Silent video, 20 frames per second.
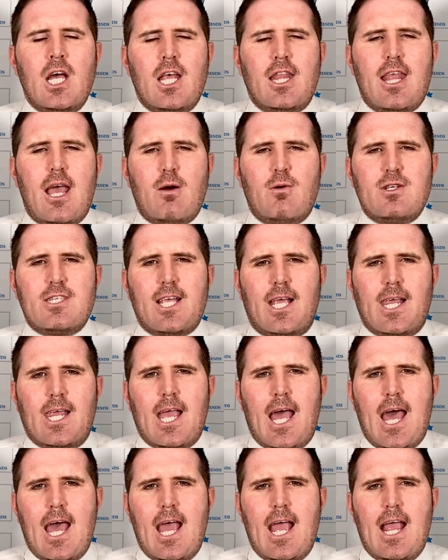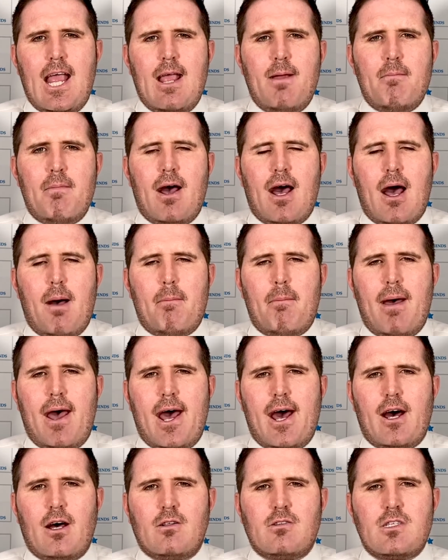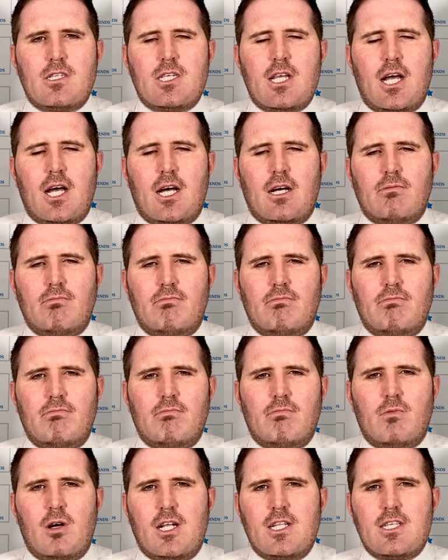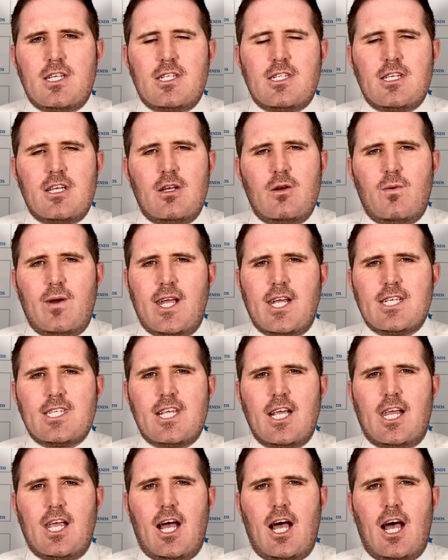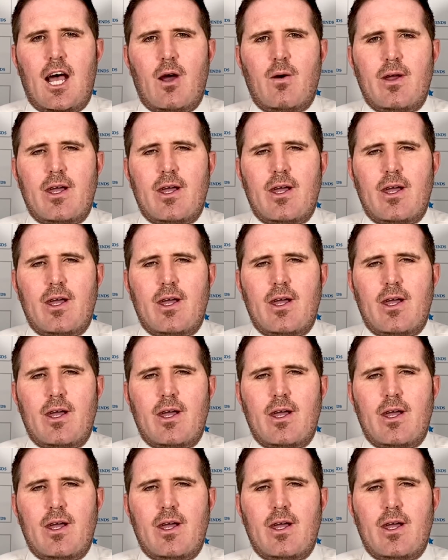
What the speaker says: there was a game about 1 to 2 weeks ago.